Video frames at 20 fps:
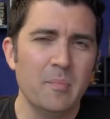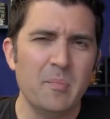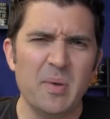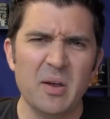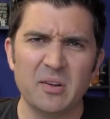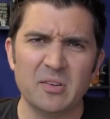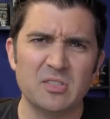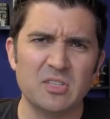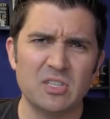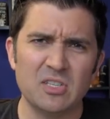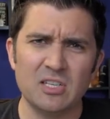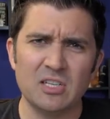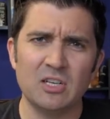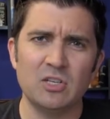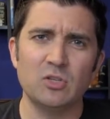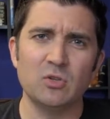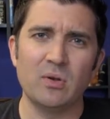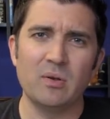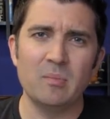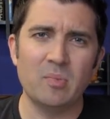parents just did a
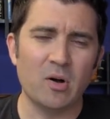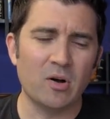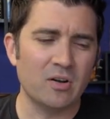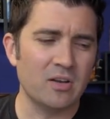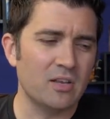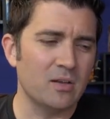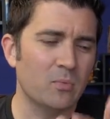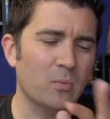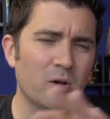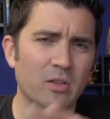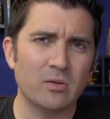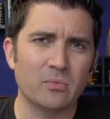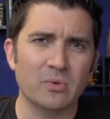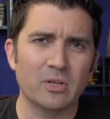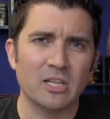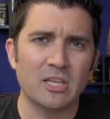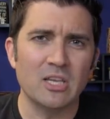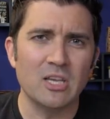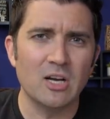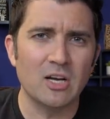joint party while they're
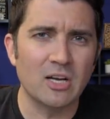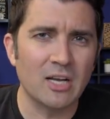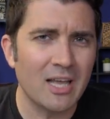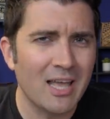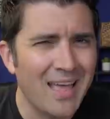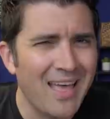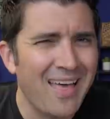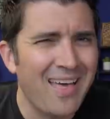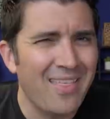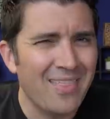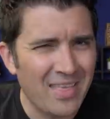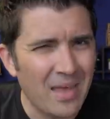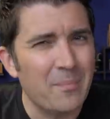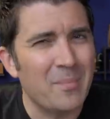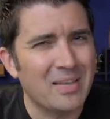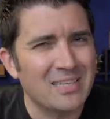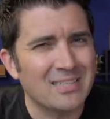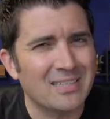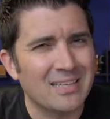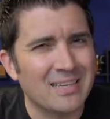really young. That
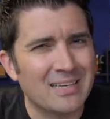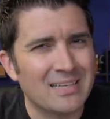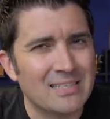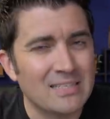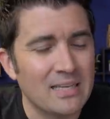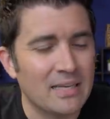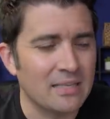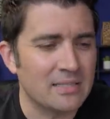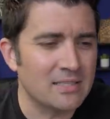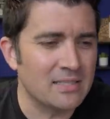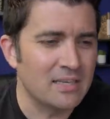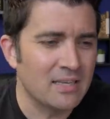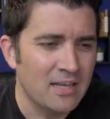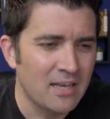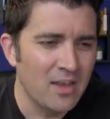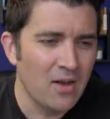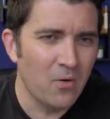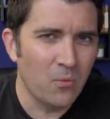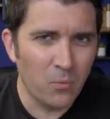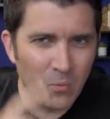makes a lot of sense.
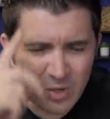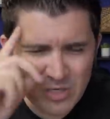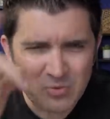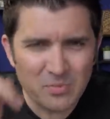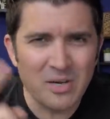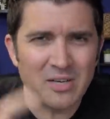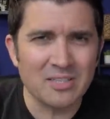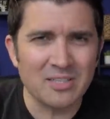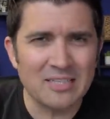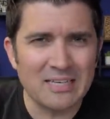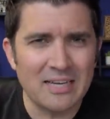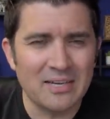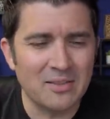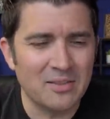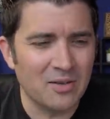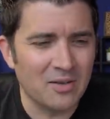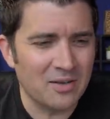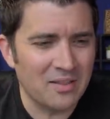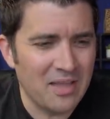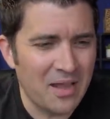Wish Rachel and I
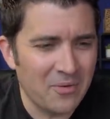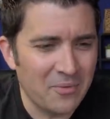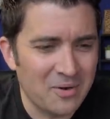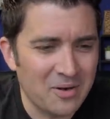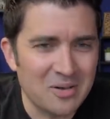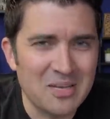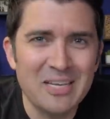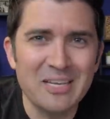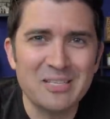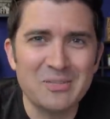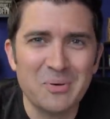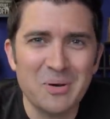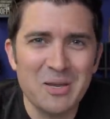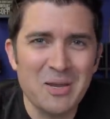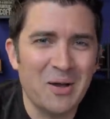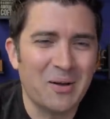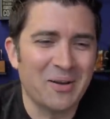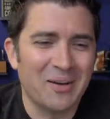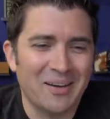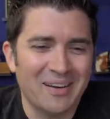had thought of that when our kids were
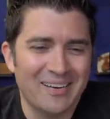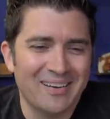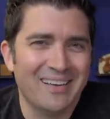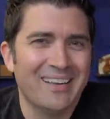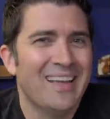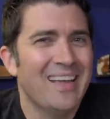younger.